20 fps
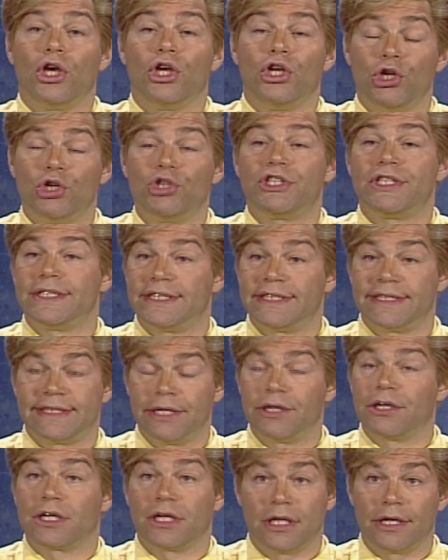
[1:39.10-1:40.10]
you should
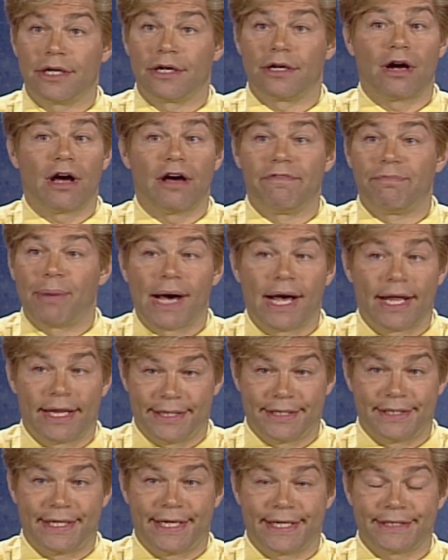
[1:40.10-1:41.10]
steer clear of
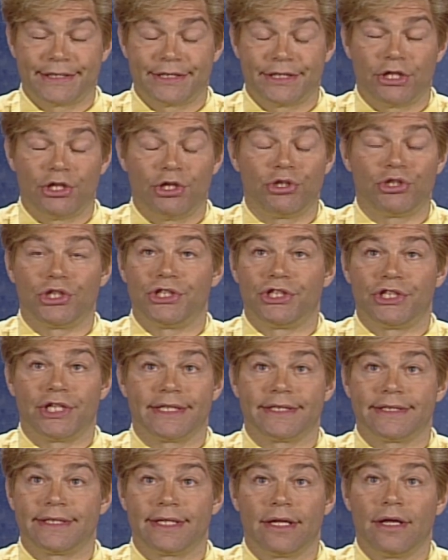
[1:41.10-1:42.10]
politics. You should
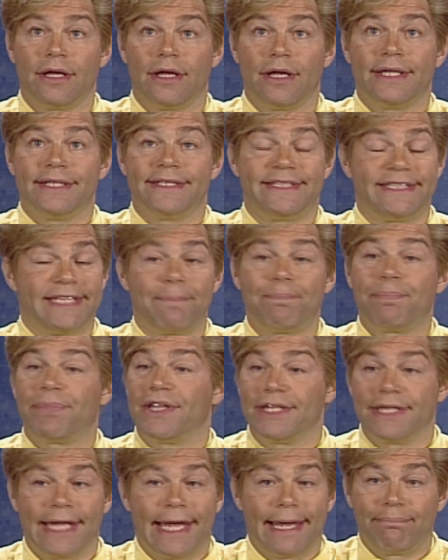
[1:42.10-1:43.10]
just zip
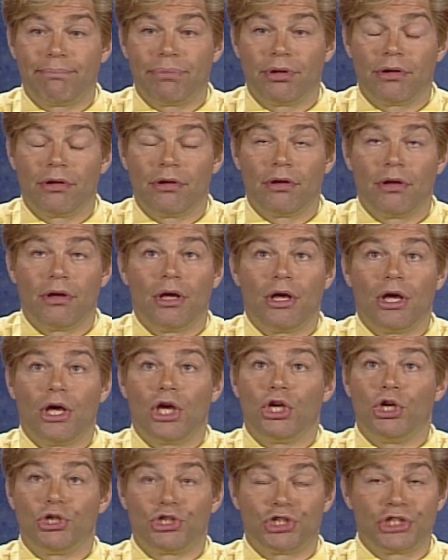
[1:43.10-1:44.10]
the lip.
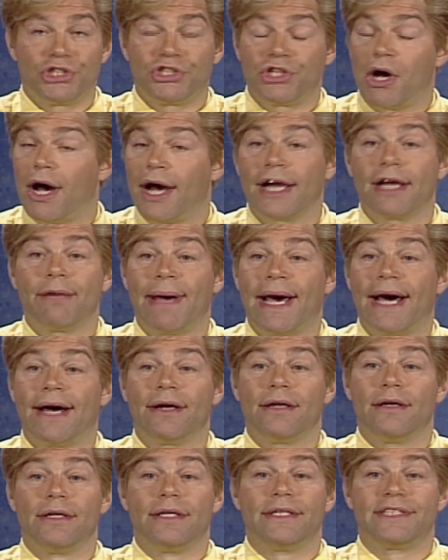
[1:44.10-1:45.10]
You should talk
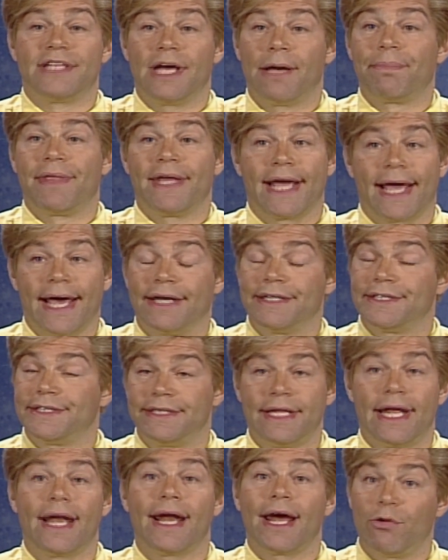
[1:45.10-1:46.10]
about something else.
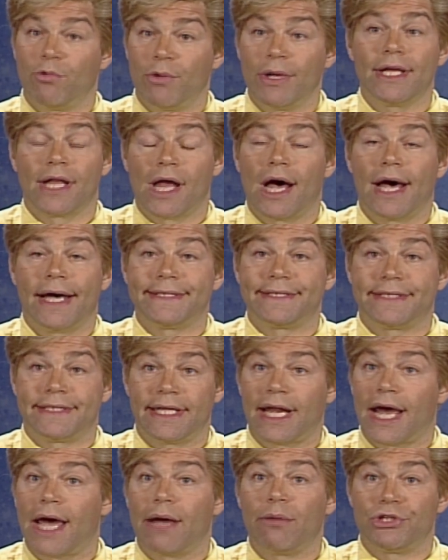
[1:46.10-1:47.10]
And then I realized
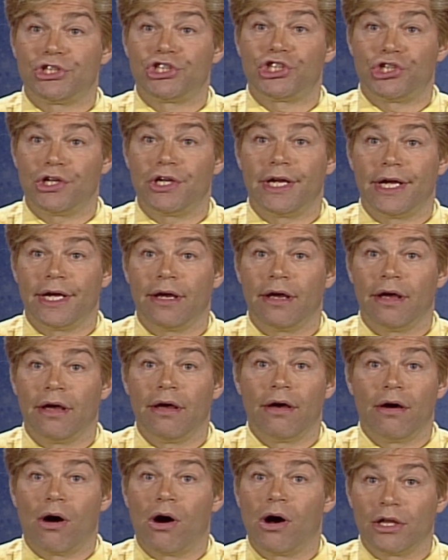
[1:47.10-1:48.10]
that I was shooting
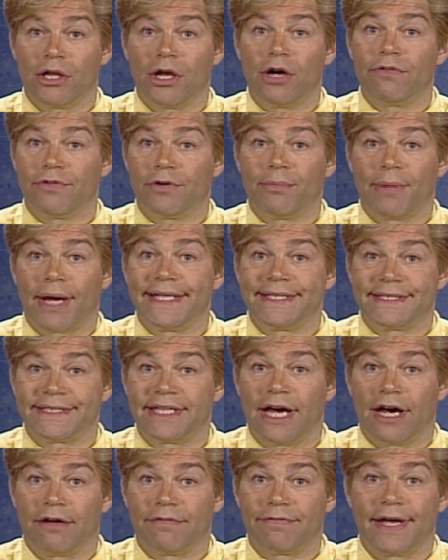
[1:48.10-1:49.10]
all over
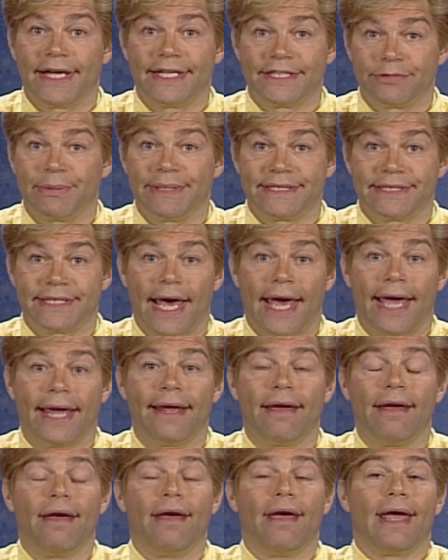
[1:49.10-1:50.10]
myself, as we
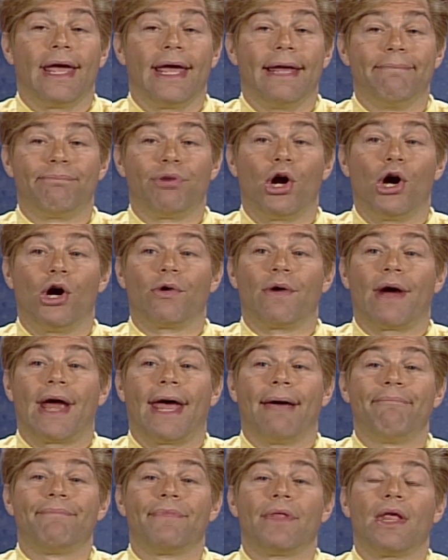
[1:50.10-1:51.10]
say in
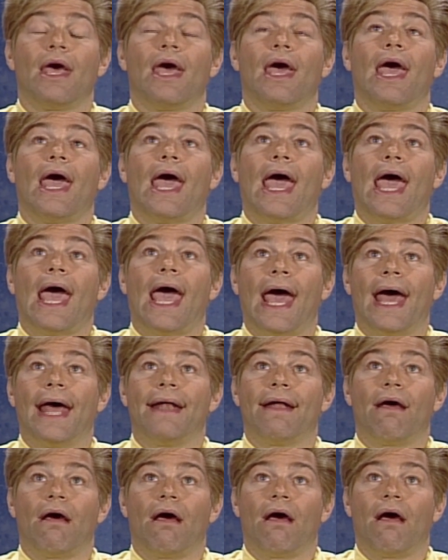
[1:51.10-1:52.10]
program. And